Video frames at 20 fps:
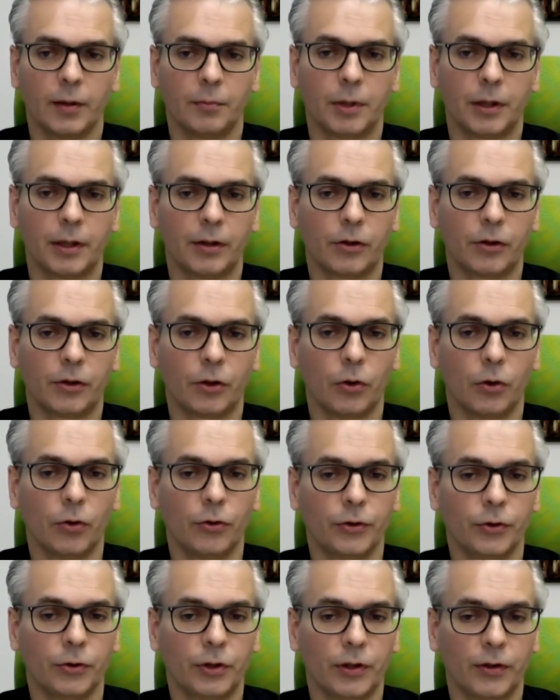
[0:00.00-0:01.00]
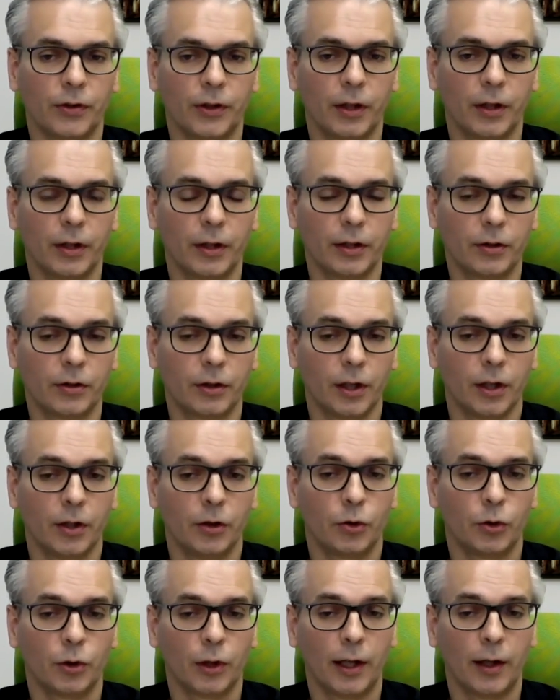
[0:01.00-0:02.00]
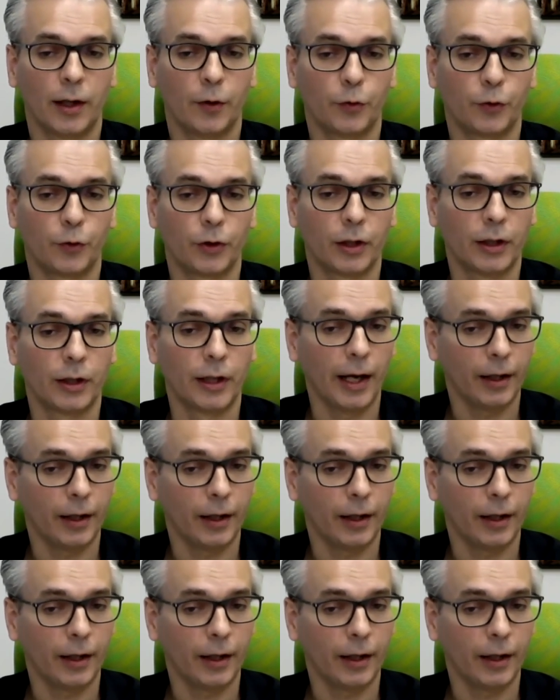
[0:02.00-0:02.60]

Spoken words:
but it's also designed to have an